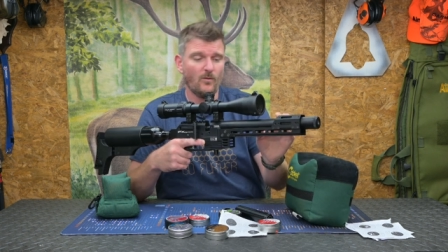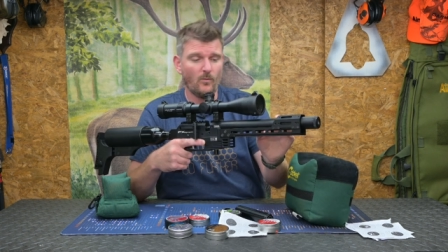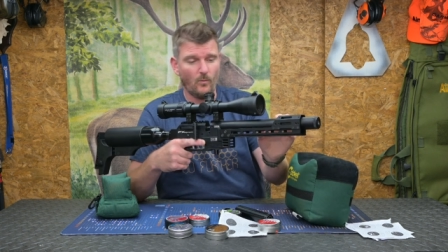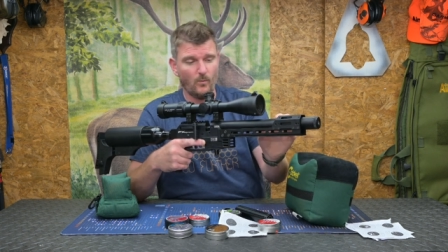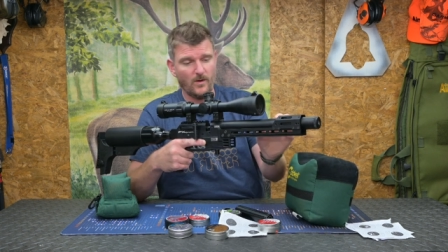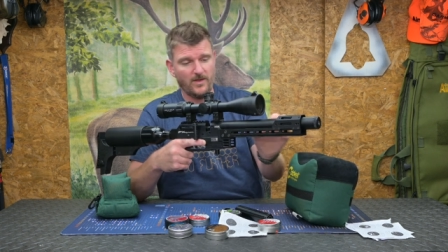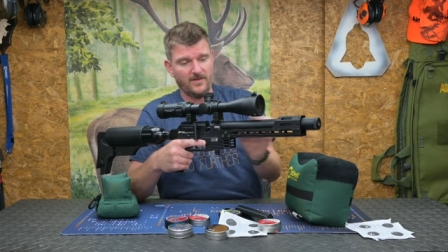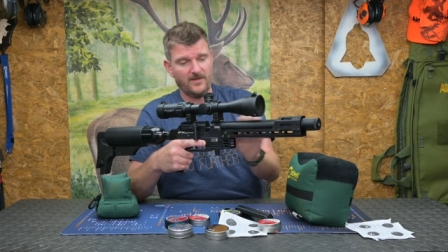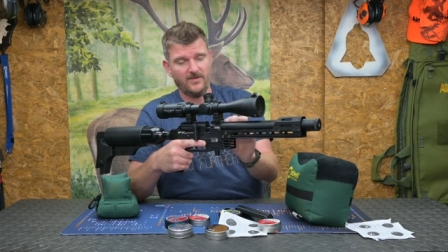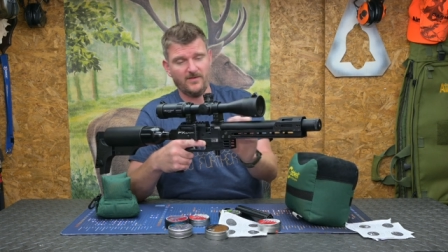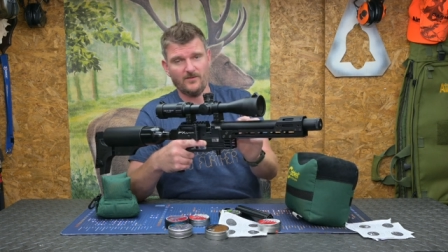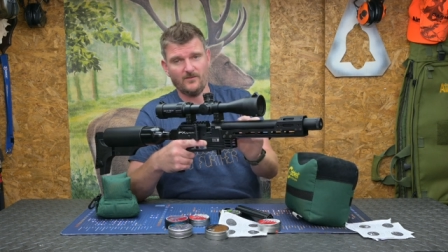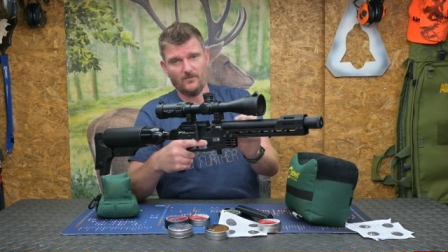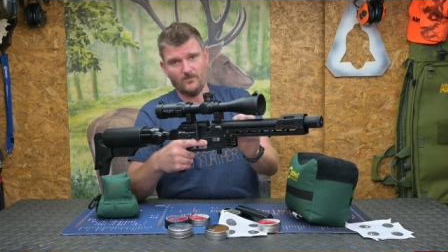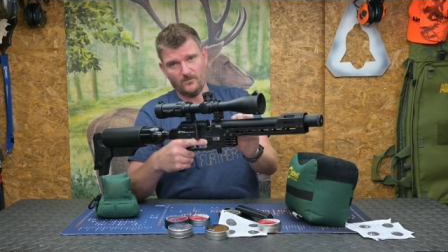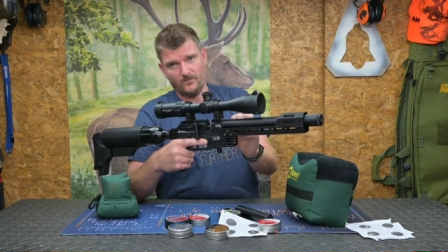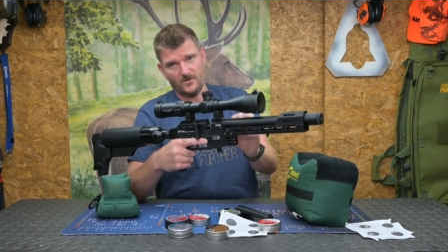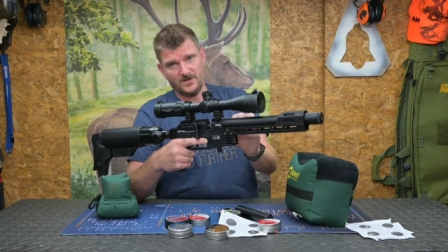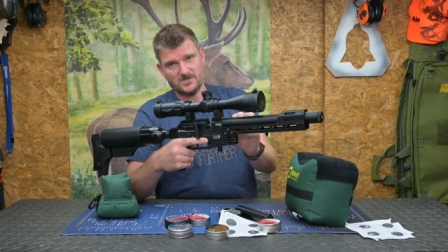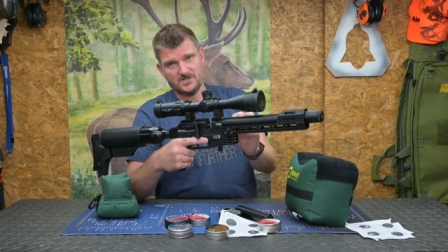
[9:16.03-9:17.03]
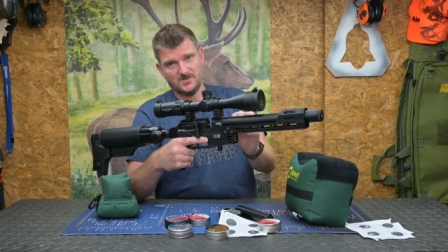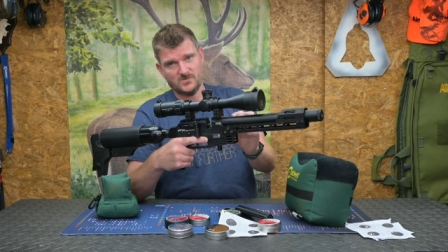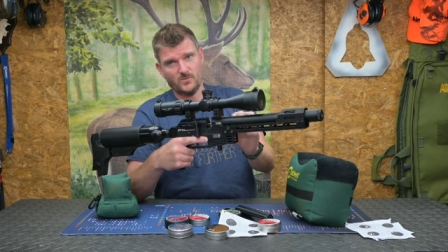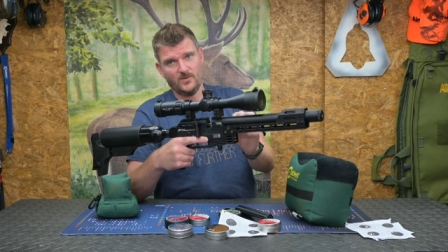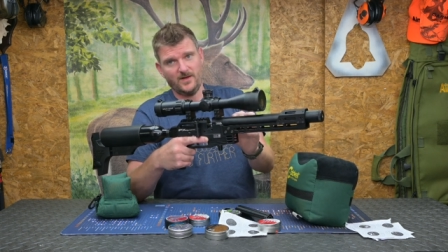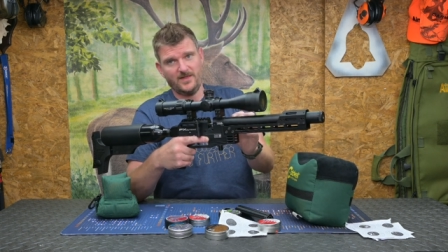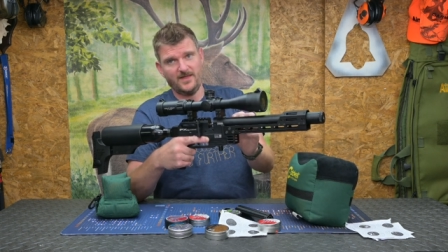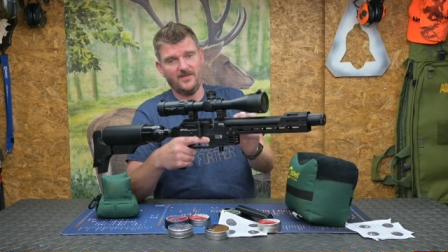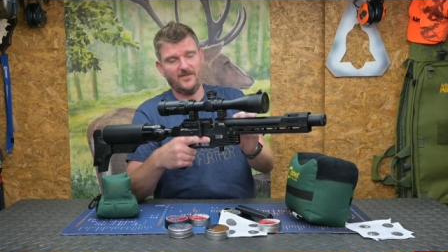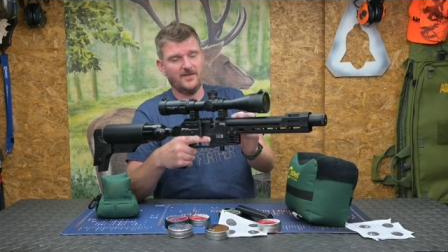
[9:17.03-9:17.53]
within which is
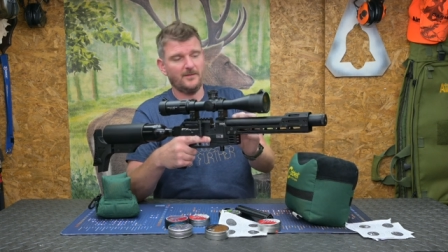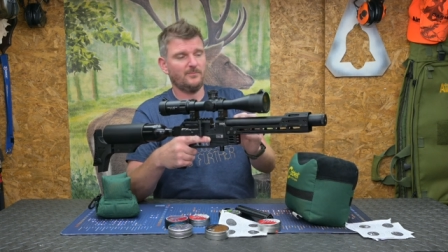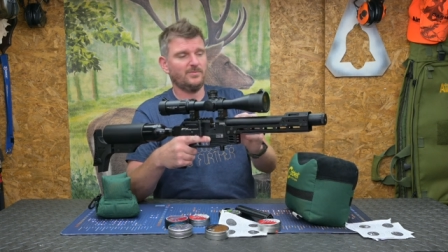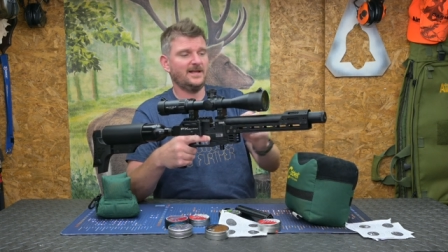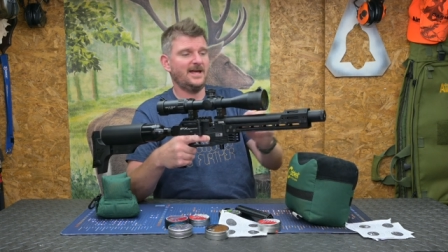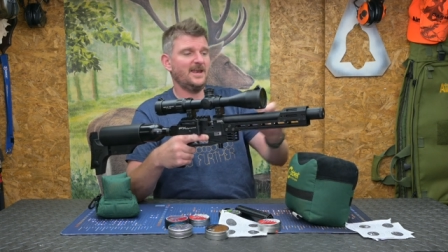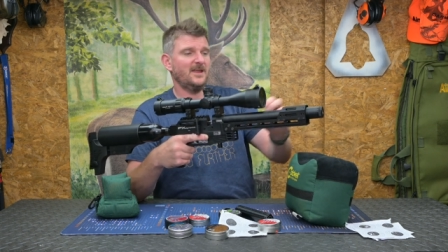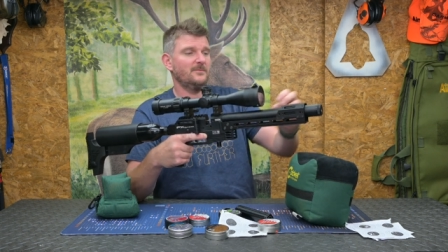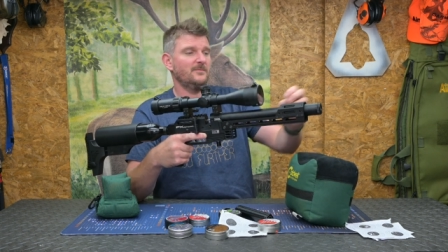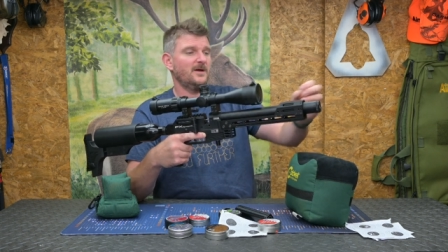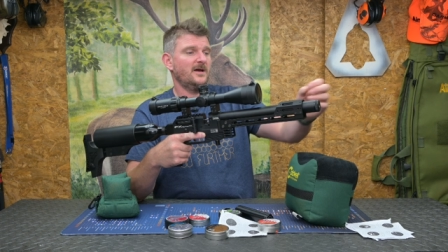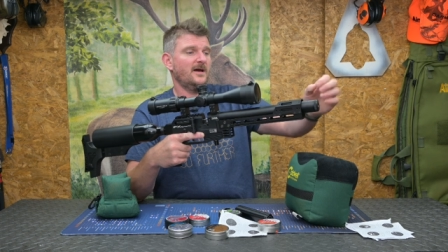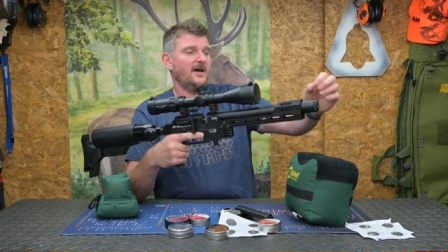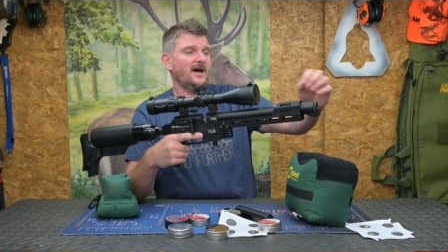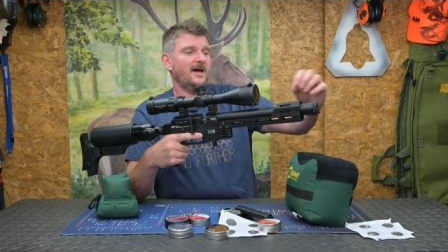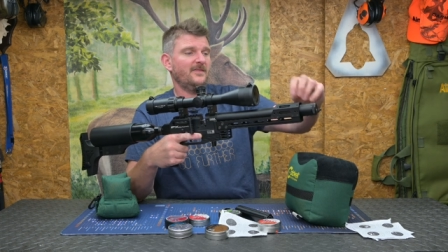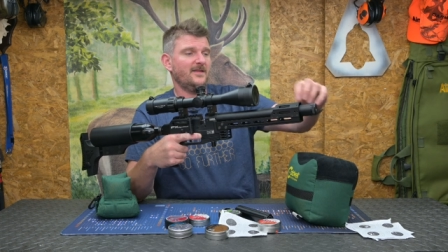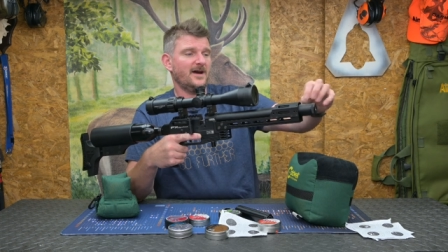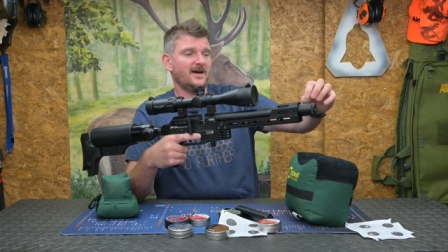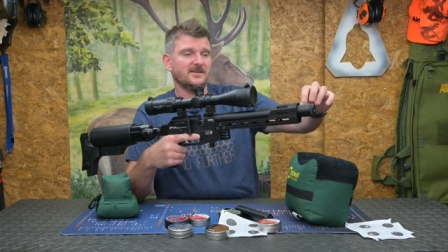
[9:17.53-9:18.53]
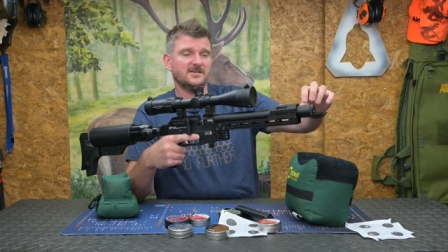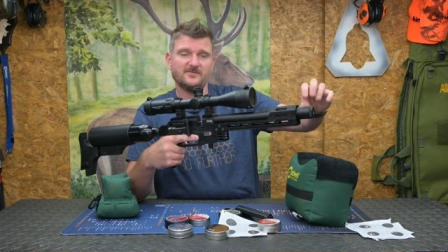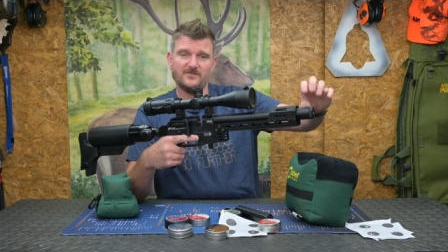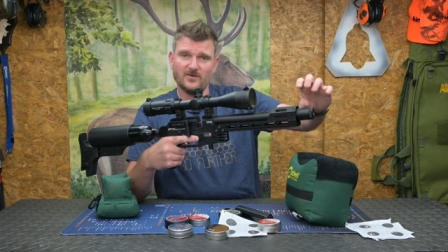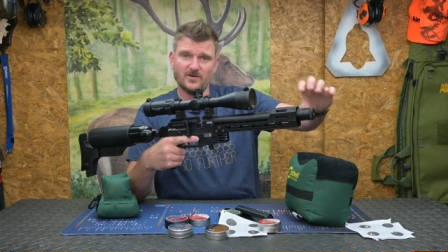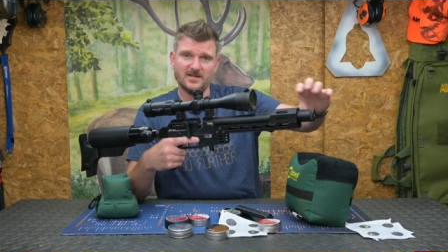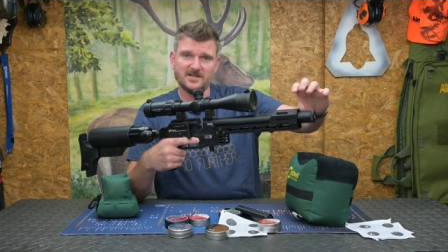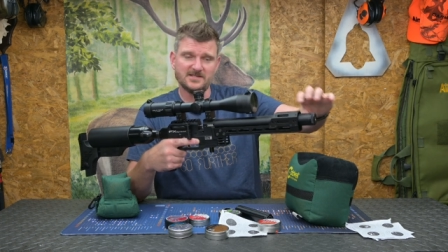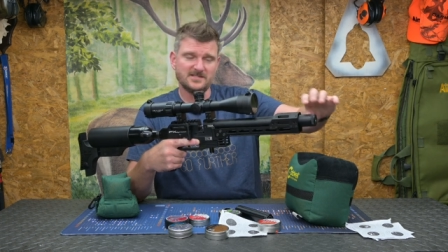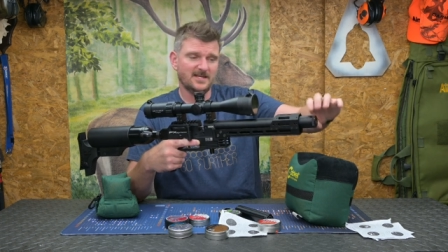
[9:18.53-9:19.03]
within the plenum, and that is
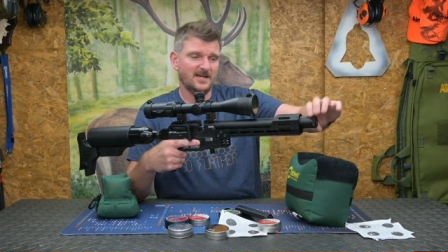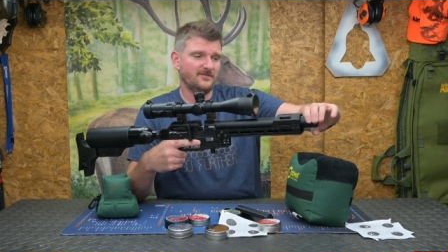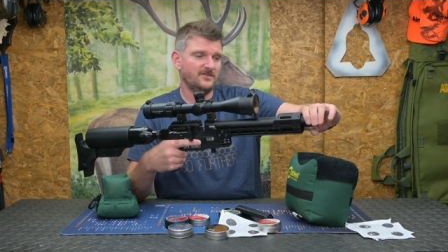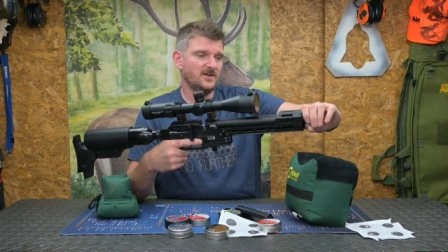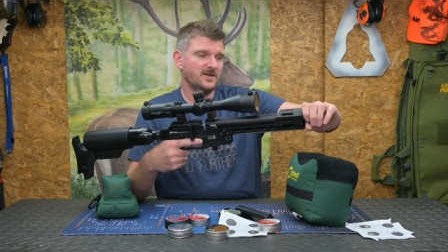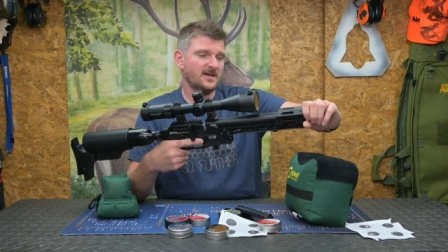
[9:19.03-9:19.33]
fully stiff.